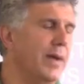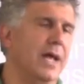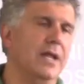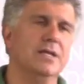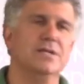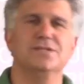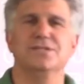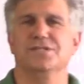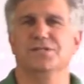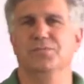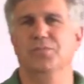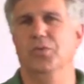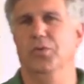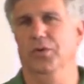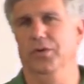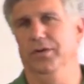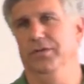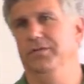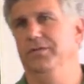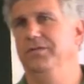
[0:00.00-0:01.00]
balance is
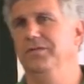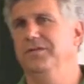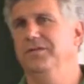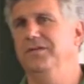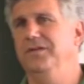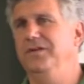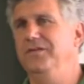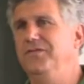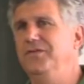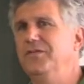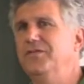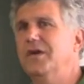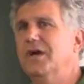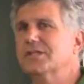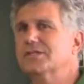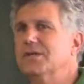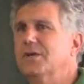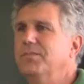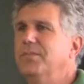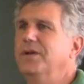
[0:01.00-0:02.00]
important. If you've
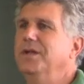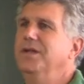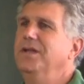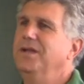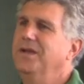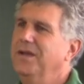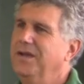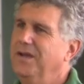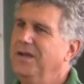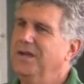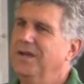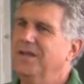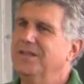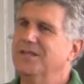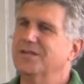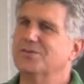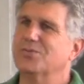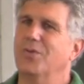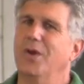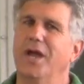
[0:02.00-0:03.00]
got somebody
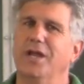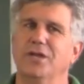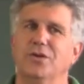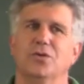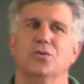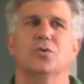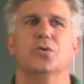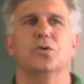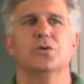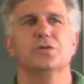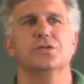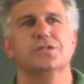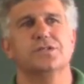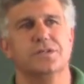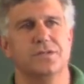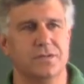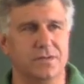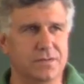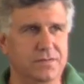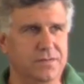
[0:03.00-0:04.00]
that's riding your
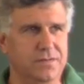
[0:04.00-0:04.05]
horse